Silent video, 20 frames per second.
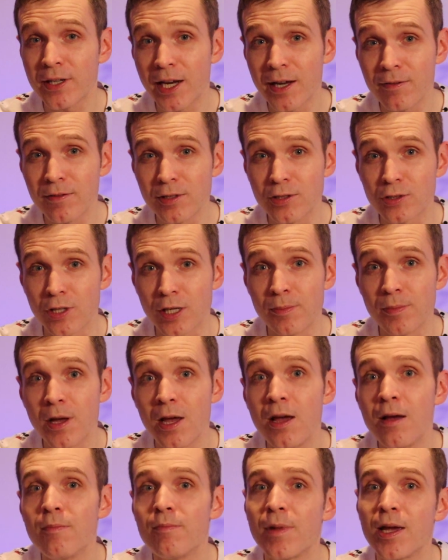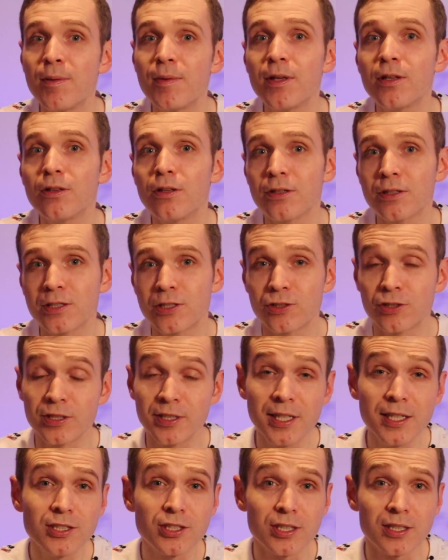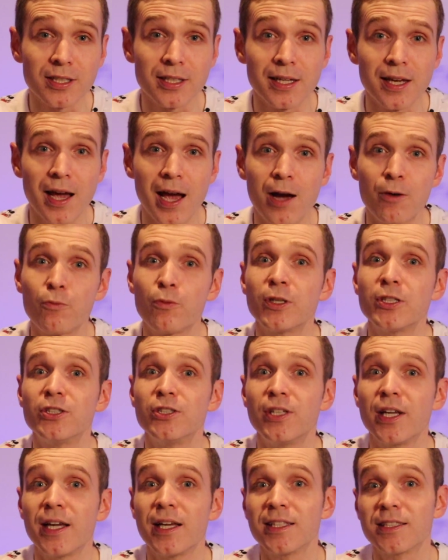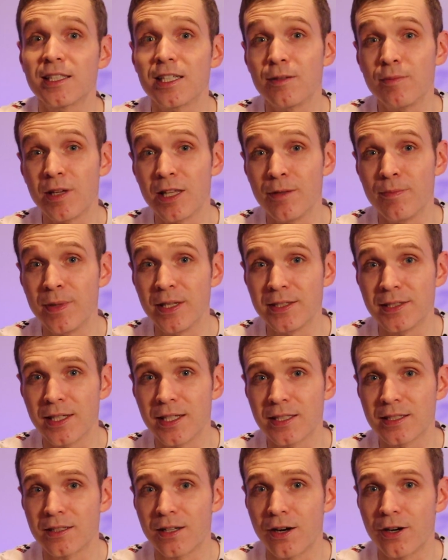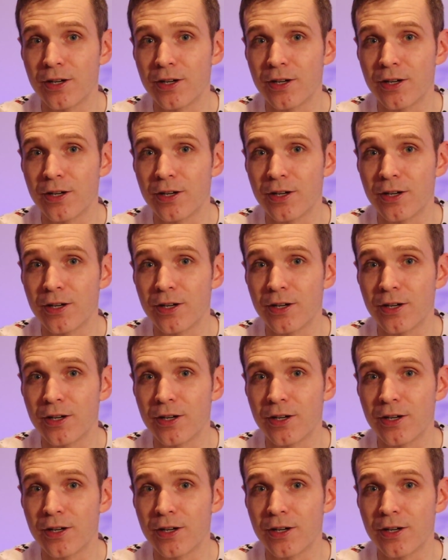day of the trip, maybe look strategically at which day is going to be the busiest.